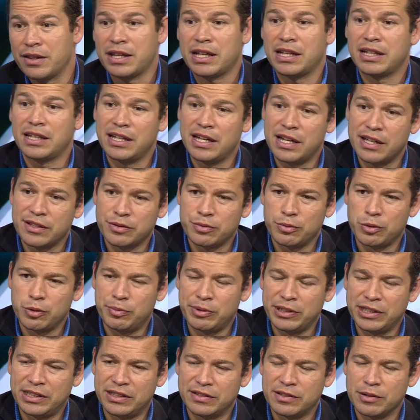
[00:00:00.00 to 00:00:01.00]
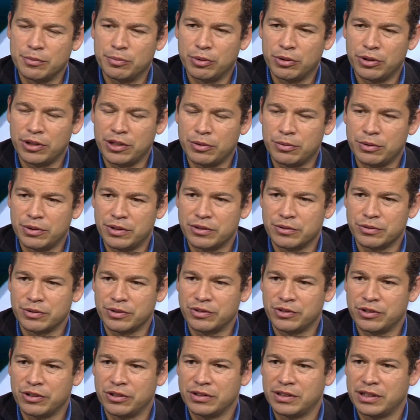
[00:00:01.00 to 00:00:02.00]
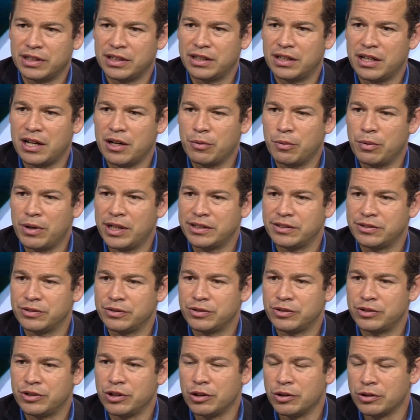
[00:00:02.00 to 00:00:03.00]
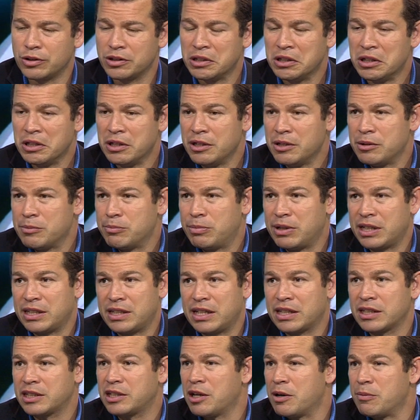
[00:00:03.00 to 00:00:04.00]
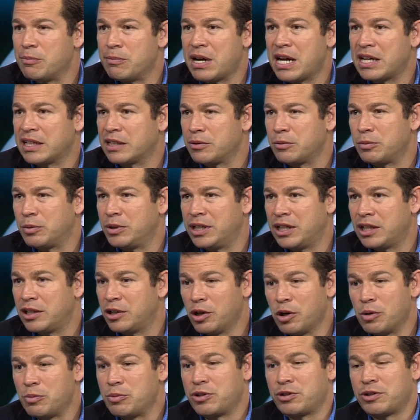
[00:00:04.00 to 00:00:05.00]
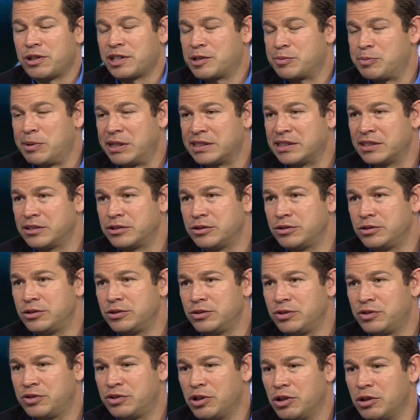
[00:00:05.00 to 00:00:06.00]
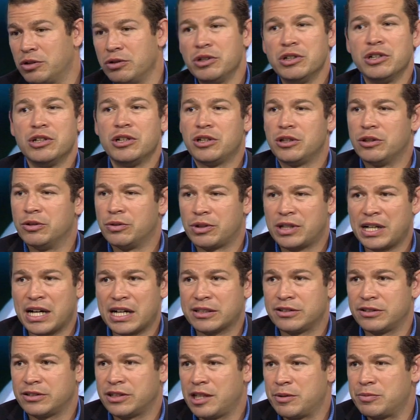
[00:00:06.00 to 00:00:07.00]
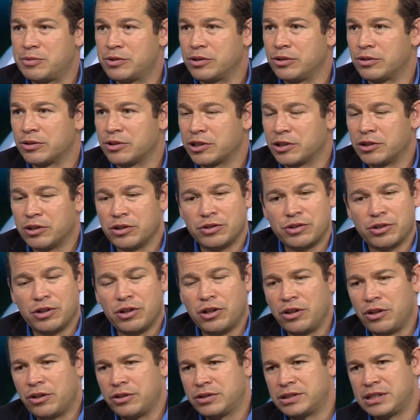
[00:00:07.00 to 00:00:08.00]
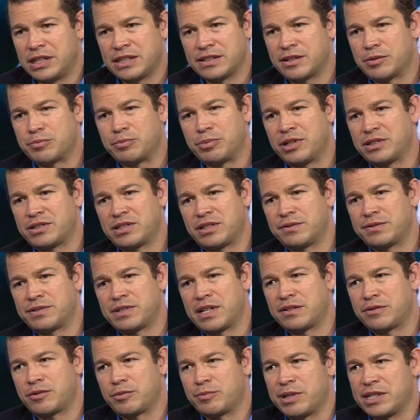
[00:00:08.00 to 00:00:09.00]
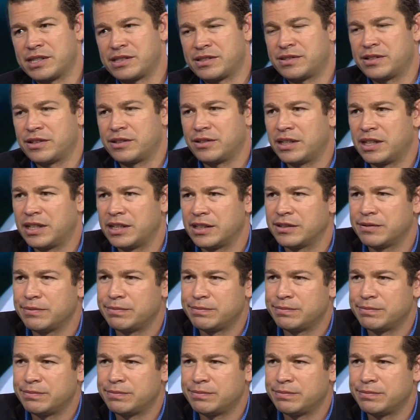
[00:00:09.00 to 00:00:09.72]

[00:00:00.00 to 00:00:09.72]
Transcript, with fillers: That yes would be disappointed with the result uh, away to Stoke but then come back and win at home. You're expected to do so. Lukaku keeps scoring goals. All those things are positive signs for Manchester United.